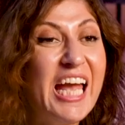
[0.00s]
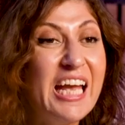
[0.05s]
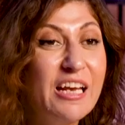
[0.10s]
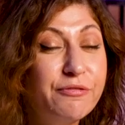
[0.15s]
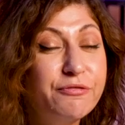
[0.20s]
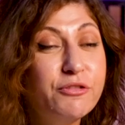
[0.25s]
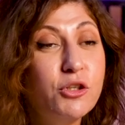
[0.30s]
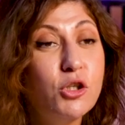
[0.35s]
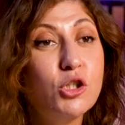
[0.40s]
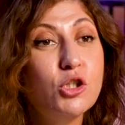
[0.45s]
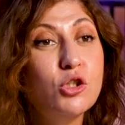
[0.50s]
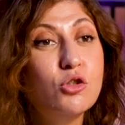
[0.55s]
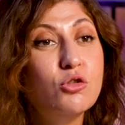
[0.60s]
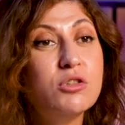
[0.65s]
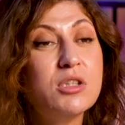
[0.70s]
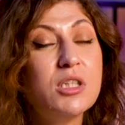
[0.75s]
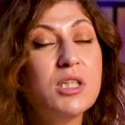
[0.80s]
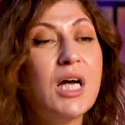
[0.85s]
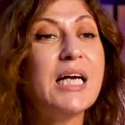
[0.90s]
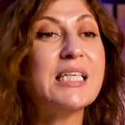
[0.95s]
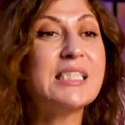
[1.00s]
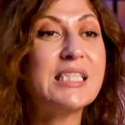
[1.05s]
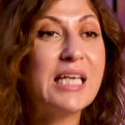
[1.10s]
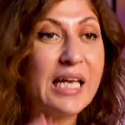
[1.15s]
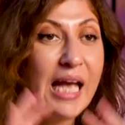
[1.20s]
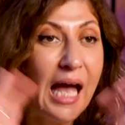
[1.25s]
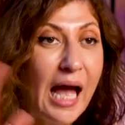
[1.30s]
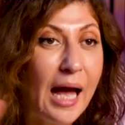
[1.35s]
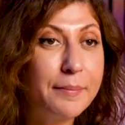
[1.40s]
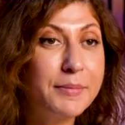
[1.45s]
If you're
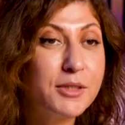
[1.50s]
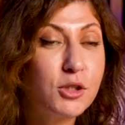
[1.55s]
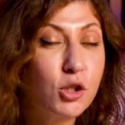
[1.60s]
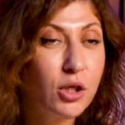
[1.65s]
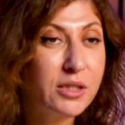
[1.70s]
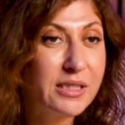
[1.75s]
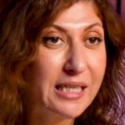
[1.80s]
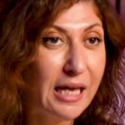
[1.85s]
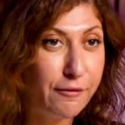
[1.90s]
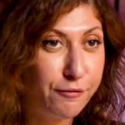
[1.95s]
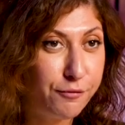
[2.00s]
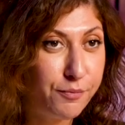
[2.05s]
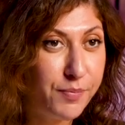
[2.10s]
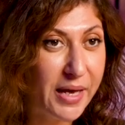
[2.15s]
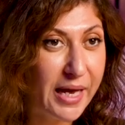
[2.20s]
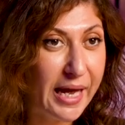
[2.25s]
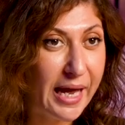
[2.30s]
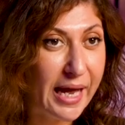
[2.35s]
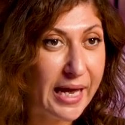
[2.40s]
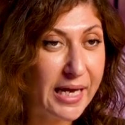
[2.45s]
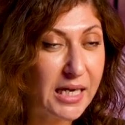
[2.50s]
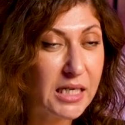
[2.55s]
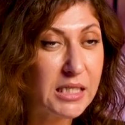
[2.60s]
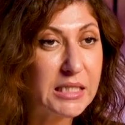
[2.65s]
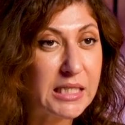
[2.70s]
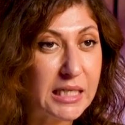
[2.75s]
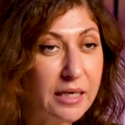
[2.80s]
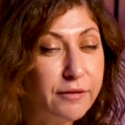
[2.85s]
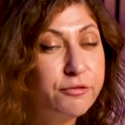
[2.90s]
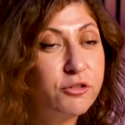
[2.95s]
utilizing Amazon's FBA
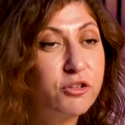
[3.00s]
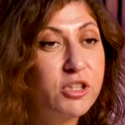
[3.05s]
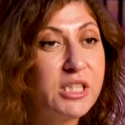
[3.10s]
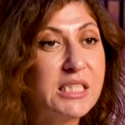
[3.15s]
delivery